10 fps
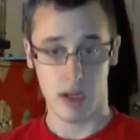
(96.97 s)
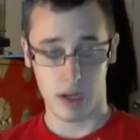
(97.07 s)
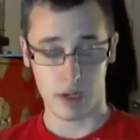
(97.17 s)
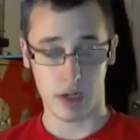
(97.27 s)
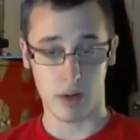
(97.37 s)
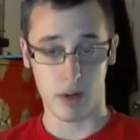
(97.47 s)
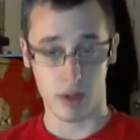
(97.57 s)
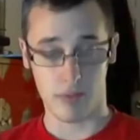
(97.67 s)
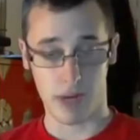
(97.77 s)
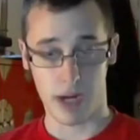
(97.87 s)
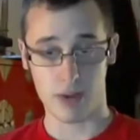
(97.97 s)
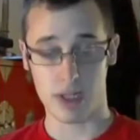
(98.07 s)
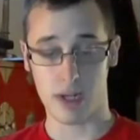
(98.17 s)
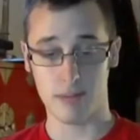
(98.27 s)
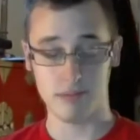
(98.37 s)
Echo, and then fire
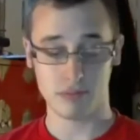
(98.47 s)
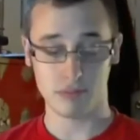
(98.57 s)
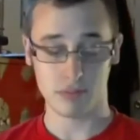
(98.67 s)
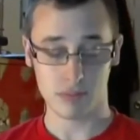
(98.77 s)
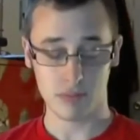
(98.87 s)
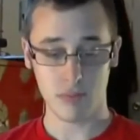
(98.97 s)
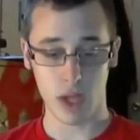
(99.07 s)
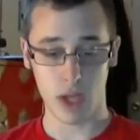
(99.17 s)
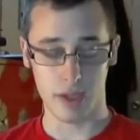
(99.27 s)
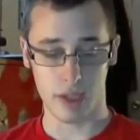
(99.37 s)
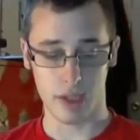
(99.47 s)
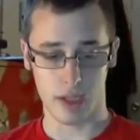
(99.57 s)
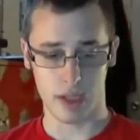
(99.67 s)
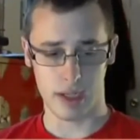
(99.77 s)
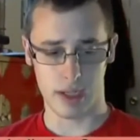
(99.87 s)
team. And
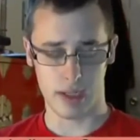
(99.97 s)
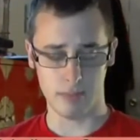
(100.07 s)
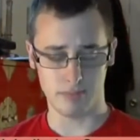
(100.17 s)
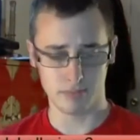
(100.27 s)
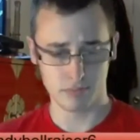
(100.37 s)
then